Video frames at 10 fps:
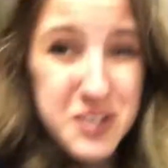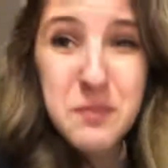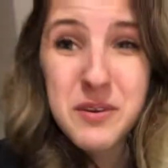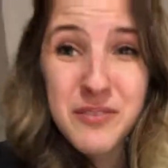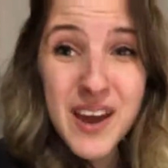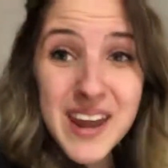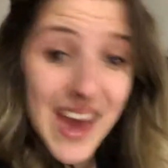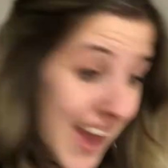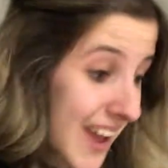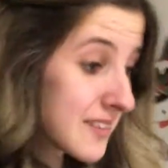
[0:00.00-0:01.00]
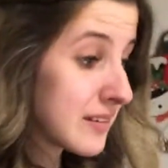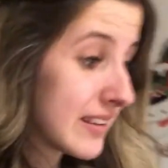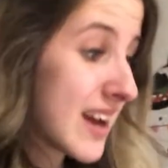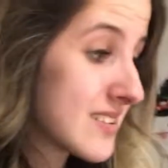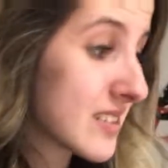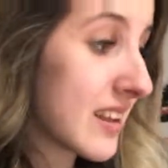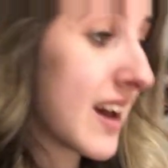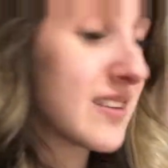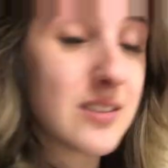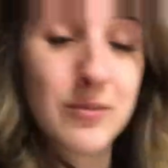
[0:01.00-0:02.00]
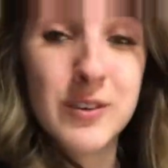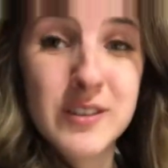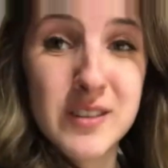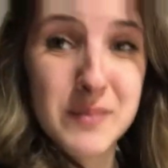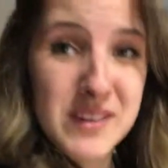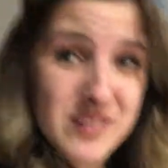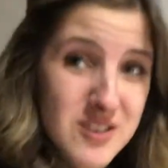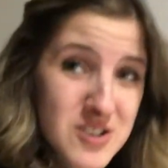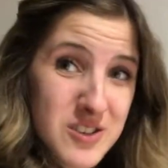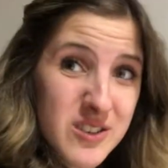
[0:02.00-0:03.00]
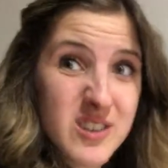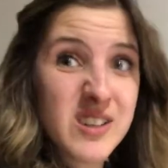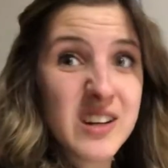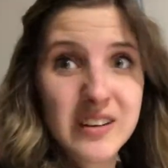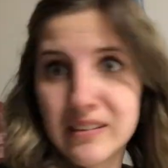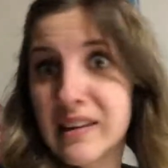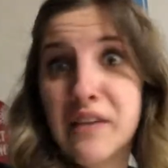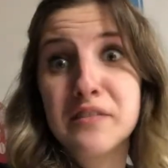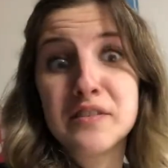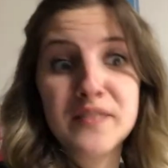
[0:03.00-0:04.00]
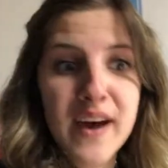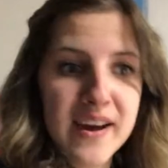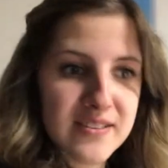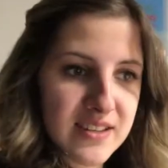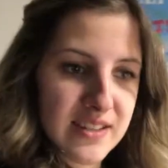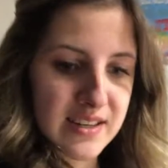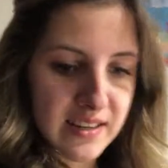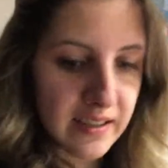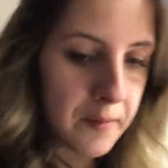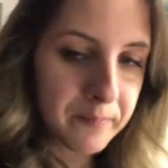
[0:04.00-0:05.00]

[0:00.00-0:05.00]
Should be fun. And last class of first semester junior year. Life is fast, I tell you.